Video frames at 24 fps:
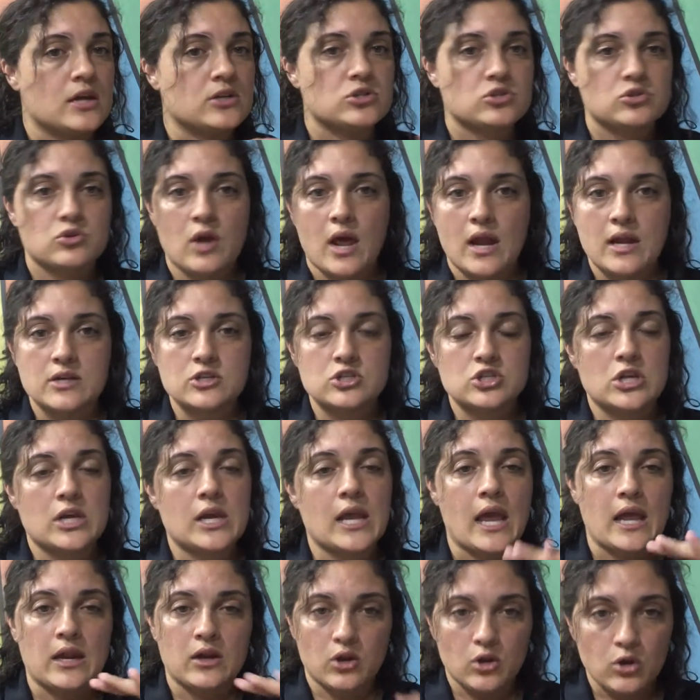a strategy,
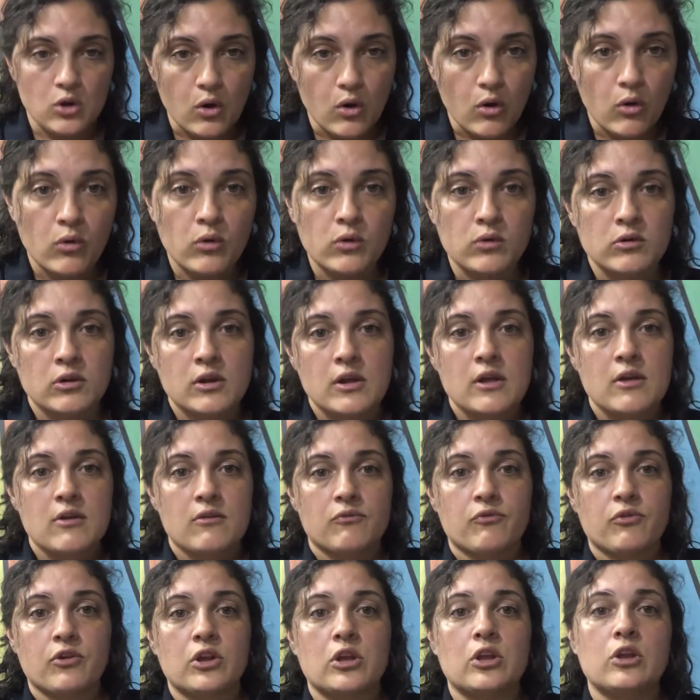and a goal
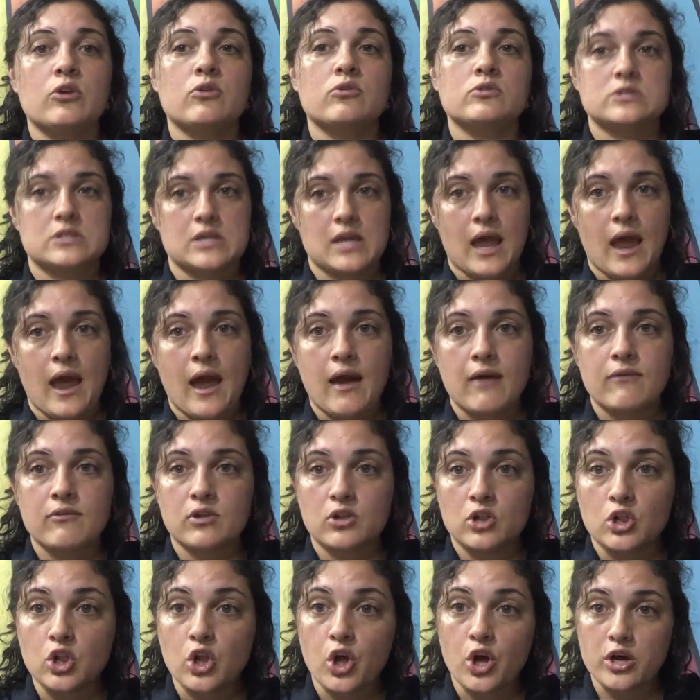for you to have
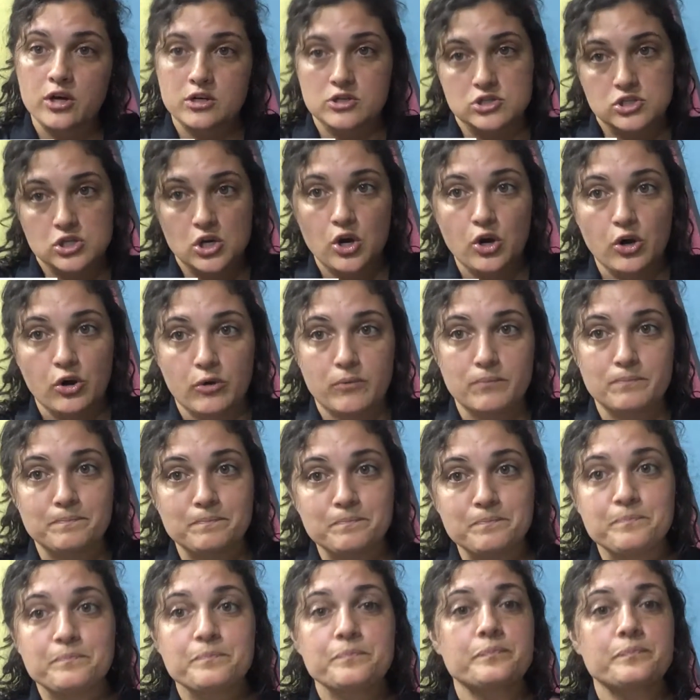long-term